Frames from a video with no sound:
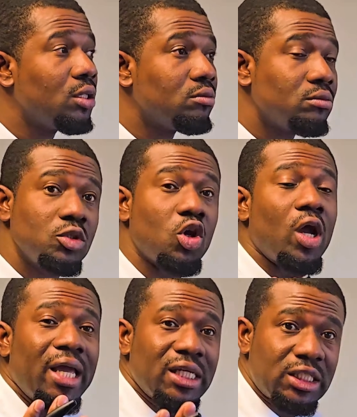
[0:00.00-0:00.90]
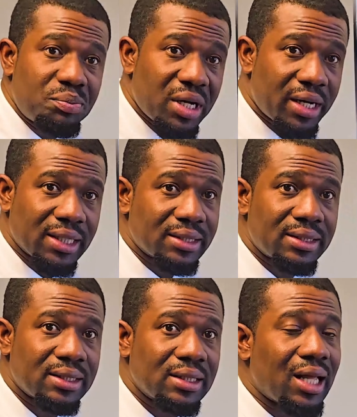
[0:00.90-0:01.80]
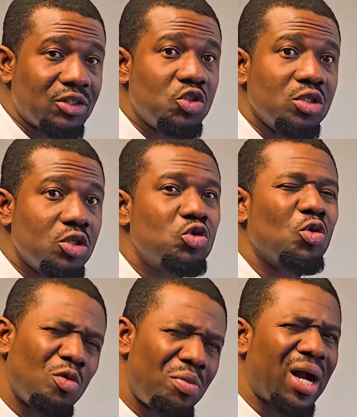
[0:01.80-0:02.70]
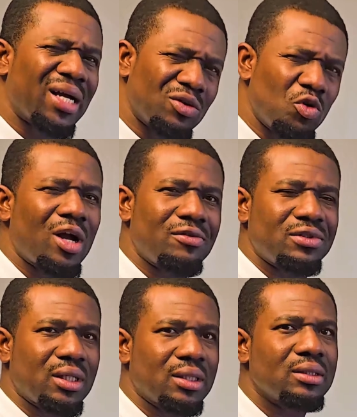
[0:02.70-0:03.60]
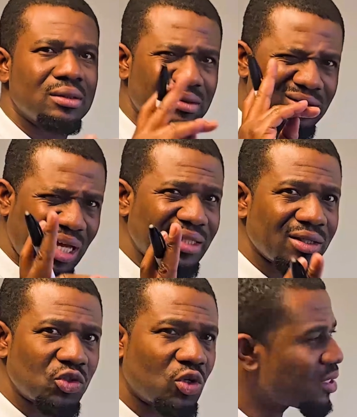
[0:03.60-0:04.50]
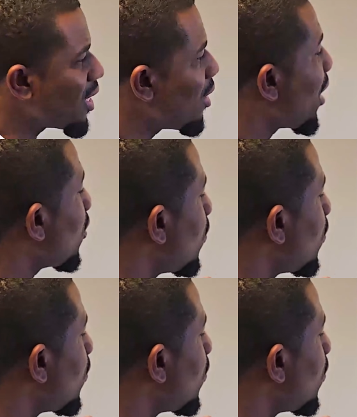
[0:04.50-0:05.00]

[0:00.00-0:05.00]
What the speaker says: your aged parents that you need to go back and look after, that's a strong tie back home.